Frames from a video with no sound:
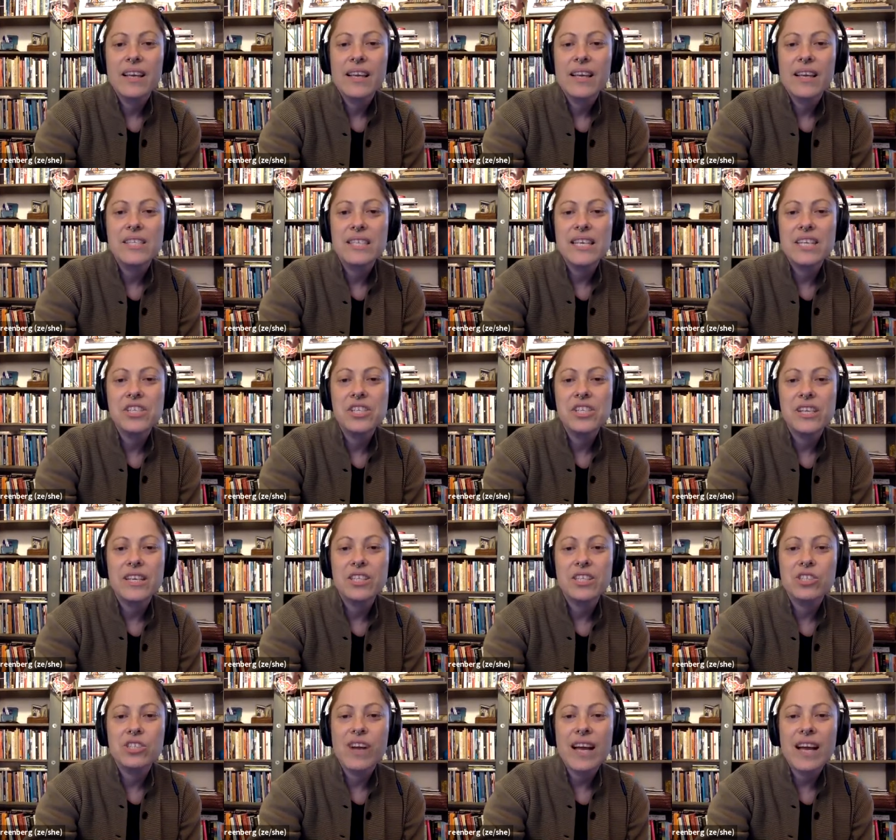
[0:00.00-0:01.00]
its engine
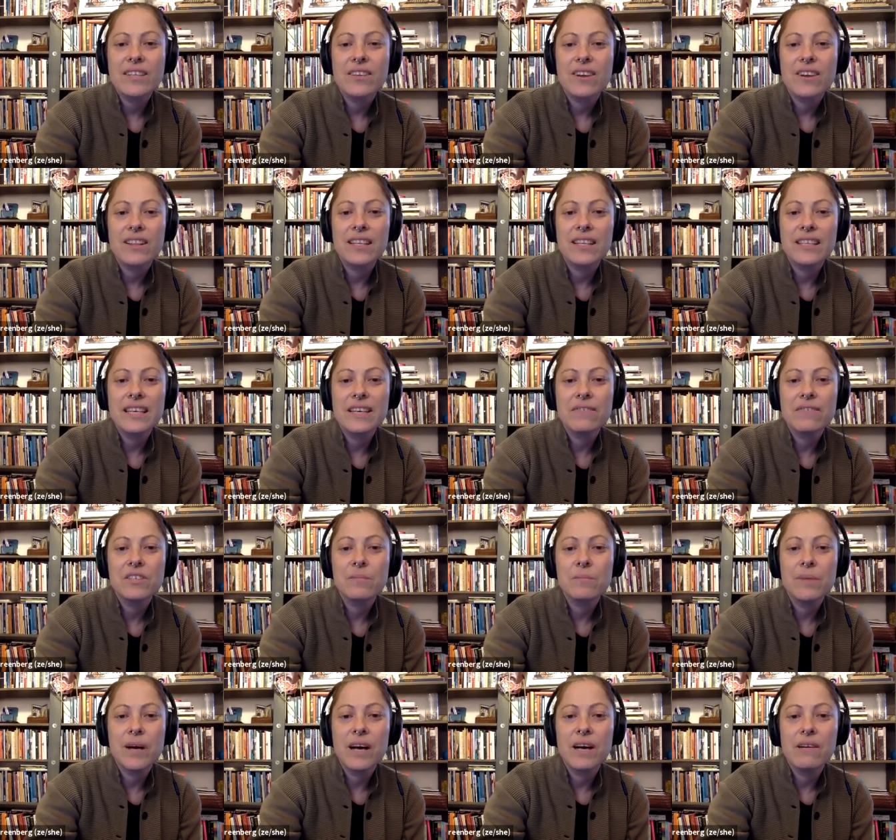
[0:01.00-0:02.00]
extracted on the lift
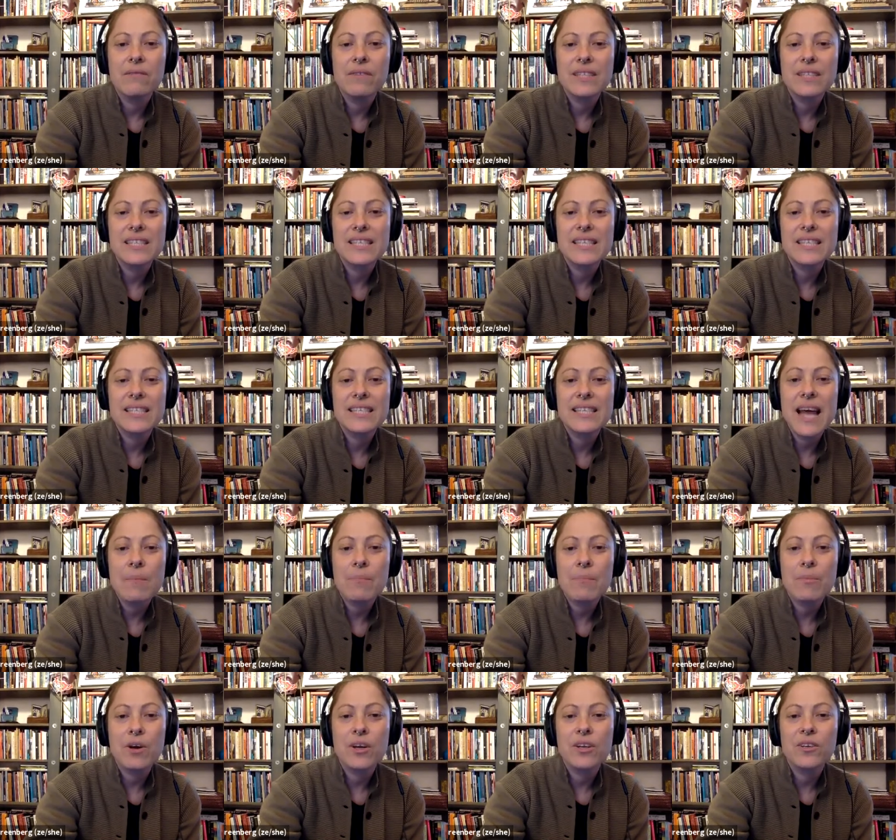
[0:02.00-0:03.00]
above as the
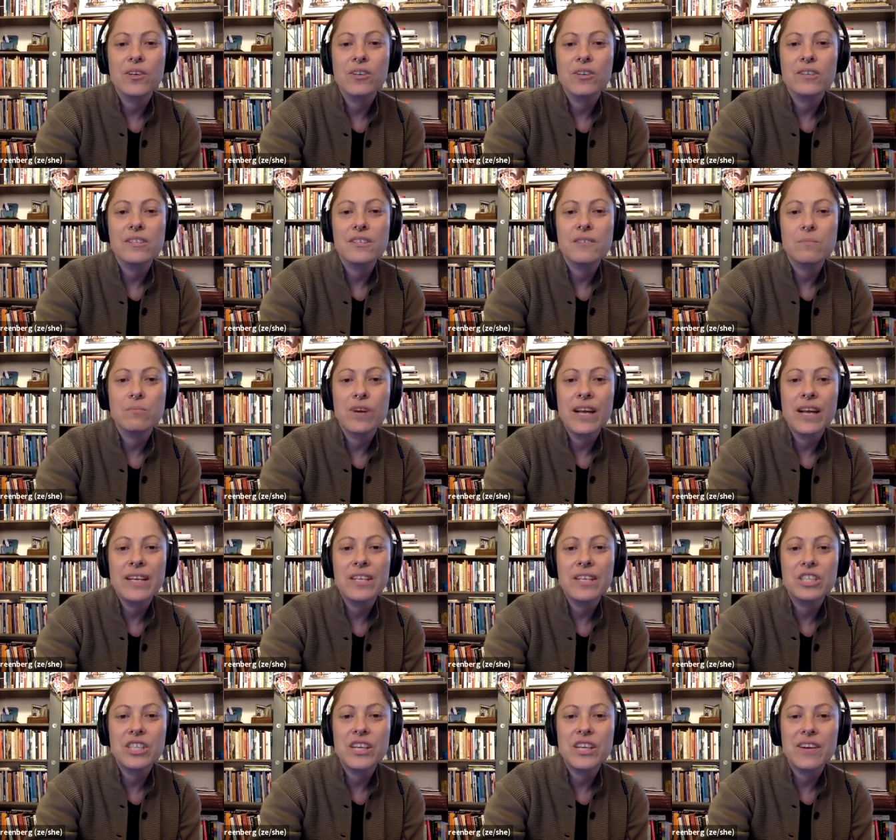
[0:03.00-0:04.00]
snap-on girls
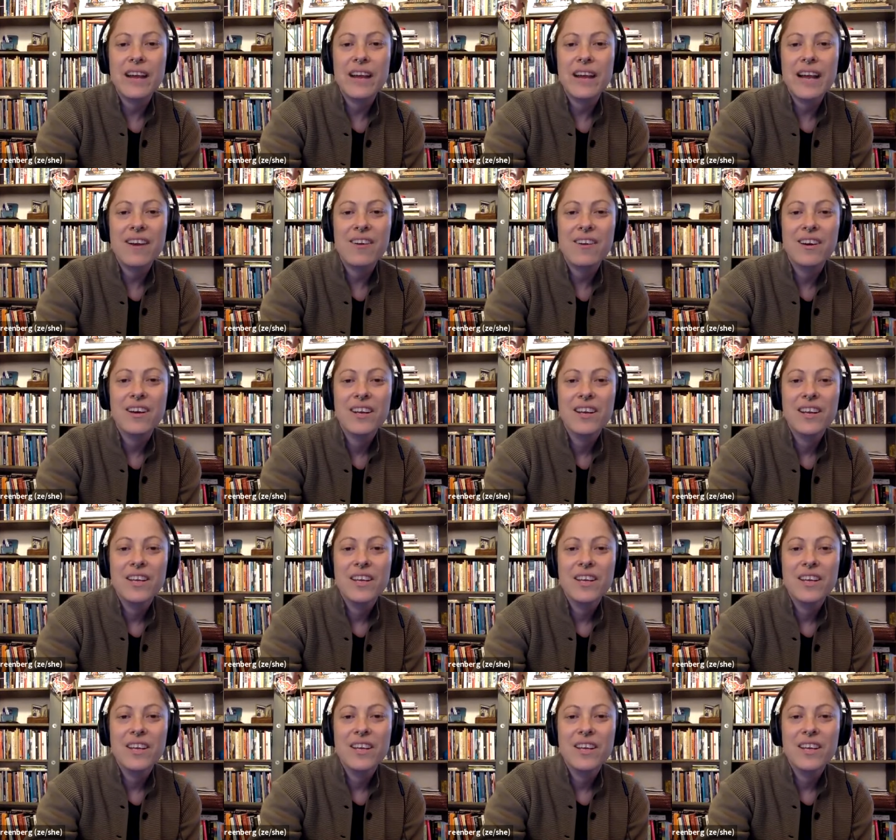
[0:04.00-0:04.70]
brandish their hair,